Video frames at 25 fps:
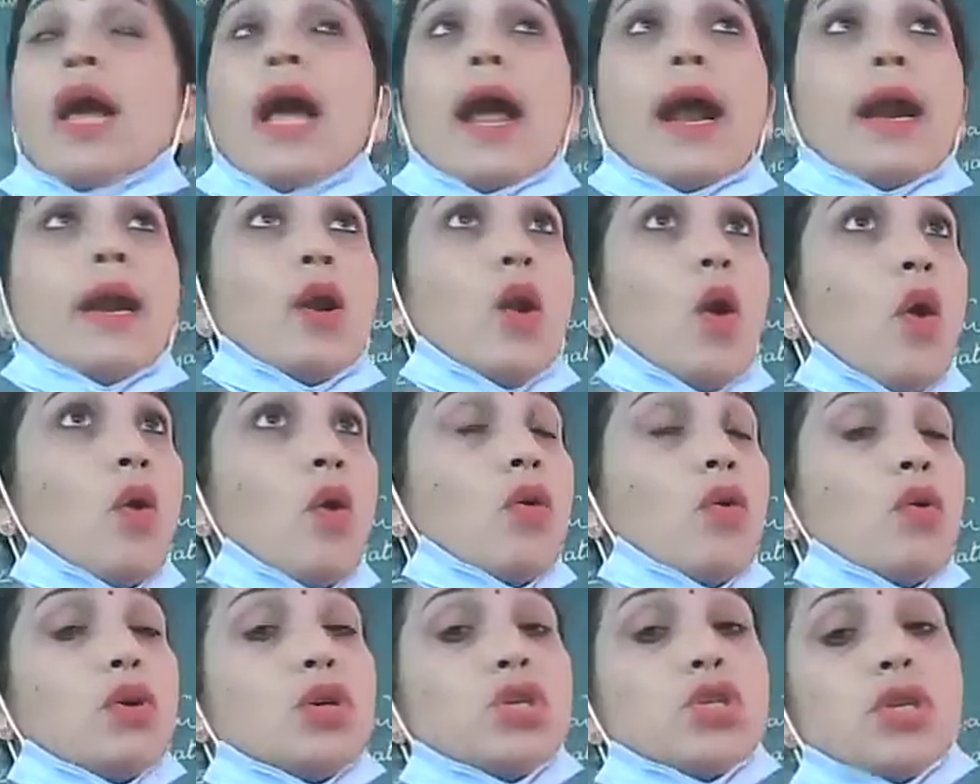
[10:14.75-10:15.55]
and
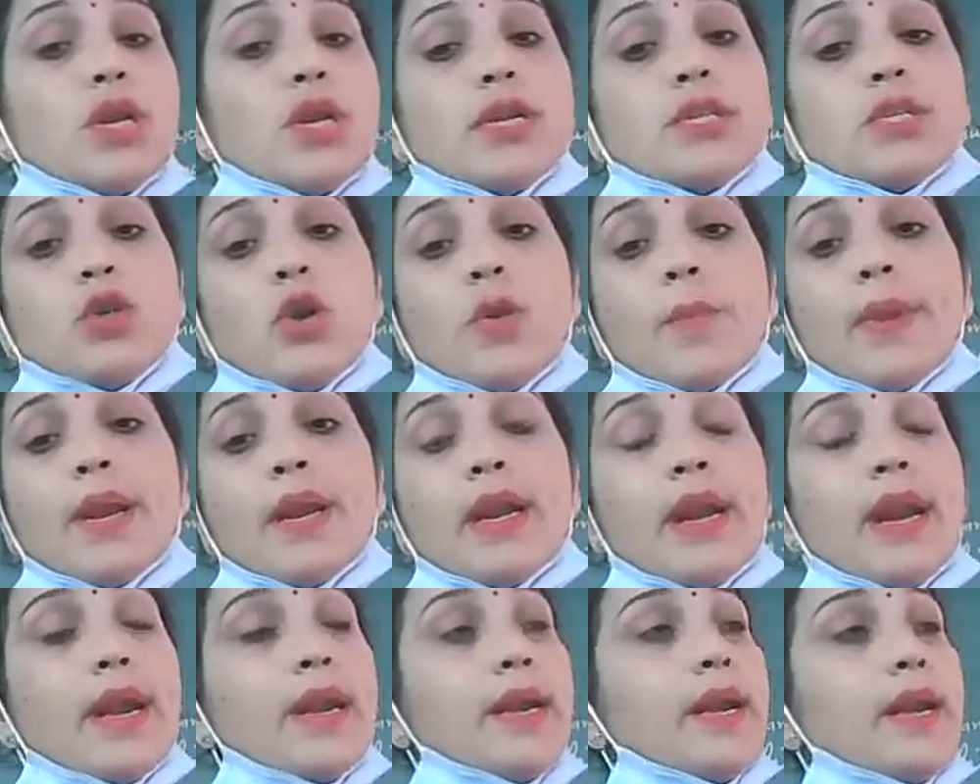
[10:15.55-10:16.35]
long question should
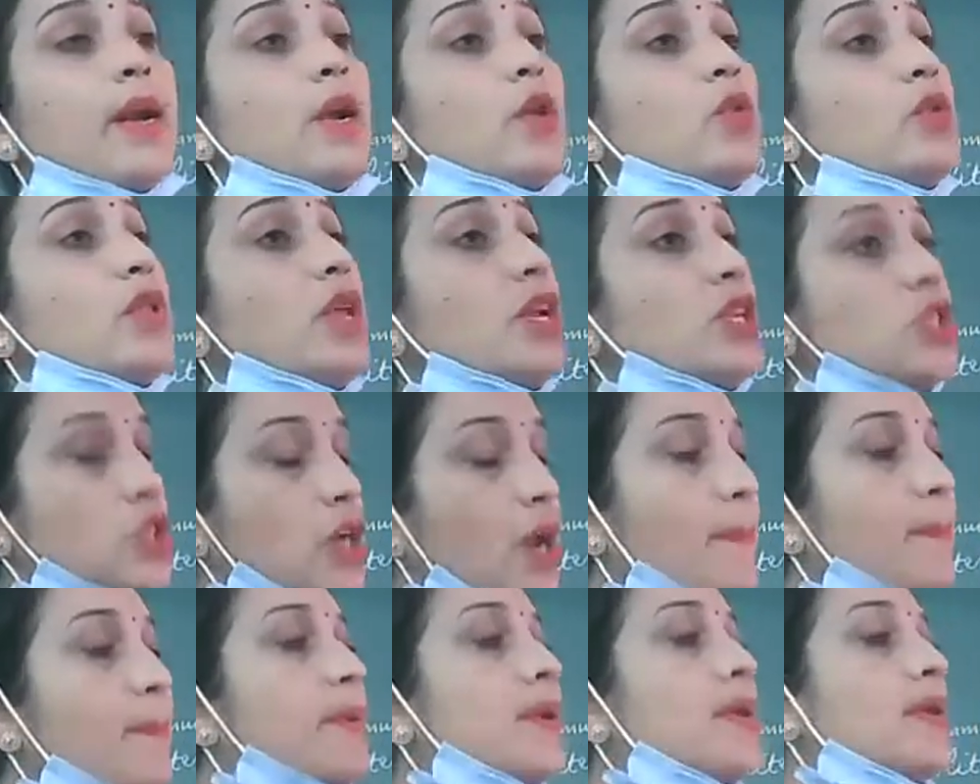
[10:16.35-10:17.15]
be related to the
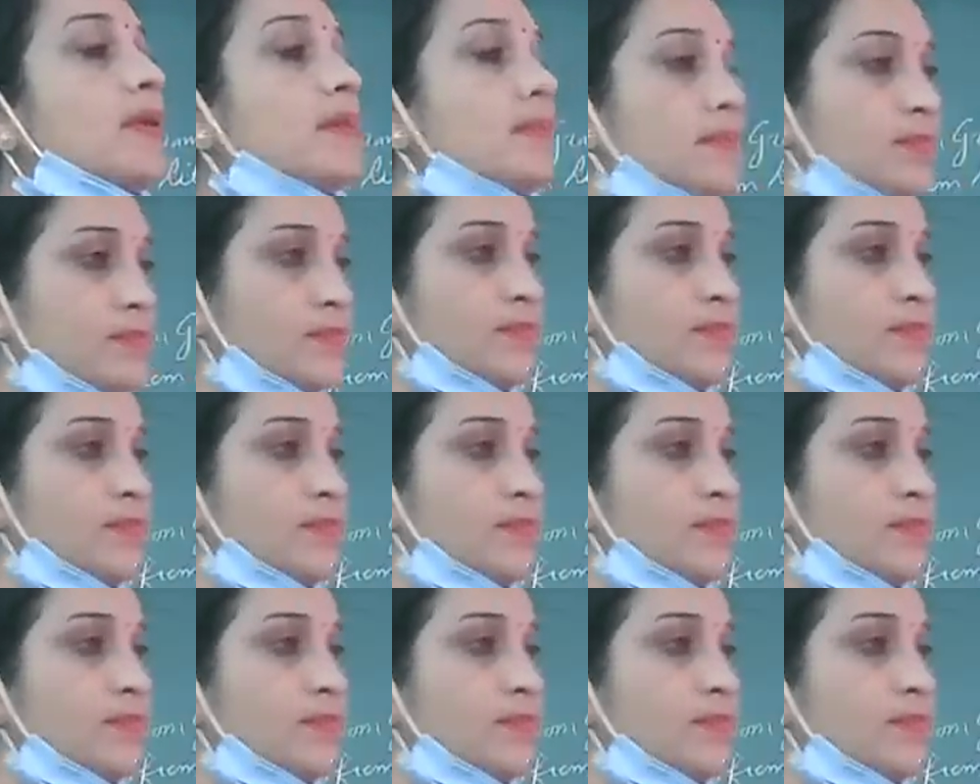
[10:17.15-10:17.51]
chapter,